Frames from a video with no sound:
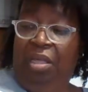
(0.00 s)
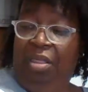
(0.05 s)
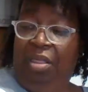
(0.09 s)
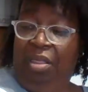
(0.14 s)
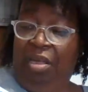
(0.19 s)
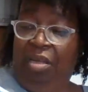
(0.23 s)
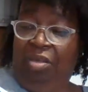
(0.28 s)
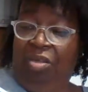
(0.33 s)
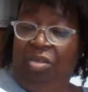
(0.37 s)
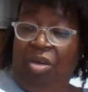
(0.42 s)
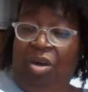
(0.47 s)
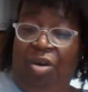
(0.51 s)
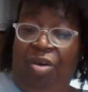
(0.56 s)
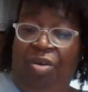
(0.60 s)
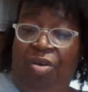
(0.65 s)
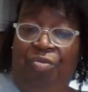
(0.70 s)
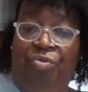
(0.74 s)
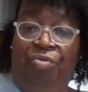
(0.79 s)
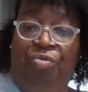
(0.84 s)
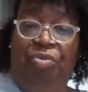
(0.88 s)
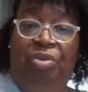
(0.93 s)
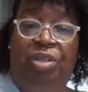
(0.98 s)
These are
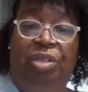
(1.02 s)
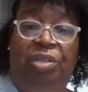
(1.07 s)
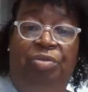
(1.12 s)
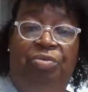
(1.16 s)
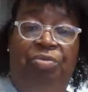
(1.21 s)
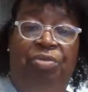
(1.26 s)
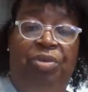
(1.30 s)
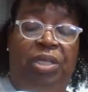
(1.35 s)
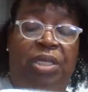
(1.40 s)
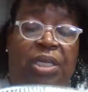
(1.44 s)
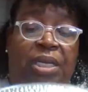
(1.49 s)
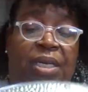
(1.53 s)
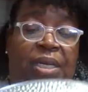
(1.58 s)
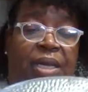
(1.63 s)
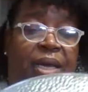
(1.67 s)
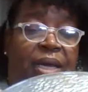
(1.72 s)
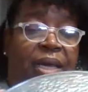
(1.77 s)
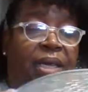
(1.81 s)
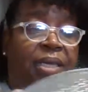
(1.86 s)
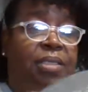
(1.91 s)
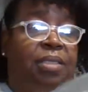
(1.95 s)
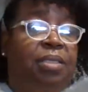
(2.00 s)
really, really
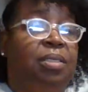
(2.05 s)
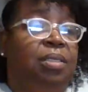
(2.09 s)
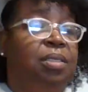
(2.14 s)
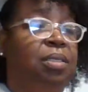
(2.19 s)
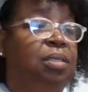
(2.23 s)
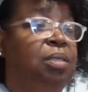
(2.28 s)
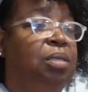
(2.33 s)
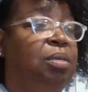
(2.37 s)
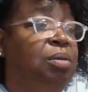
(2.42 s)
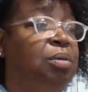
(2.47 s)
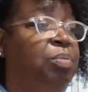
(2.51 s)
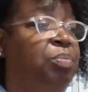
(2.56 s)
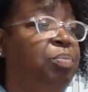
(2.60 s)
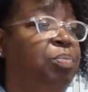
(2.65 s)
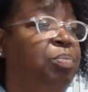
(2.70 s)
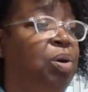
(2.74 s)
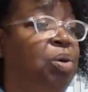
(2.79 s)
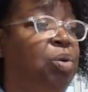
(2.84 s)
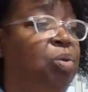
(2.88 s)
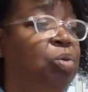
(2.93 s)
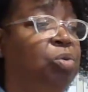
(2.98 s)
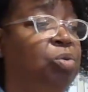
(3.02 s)
nice
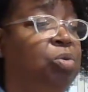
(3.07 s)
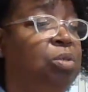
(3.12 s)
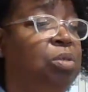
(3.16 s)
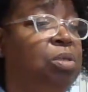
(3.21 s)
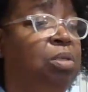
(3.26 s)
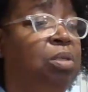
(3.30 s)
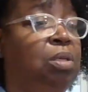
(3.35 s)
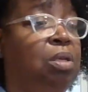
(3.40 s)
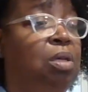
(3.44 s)
bowls.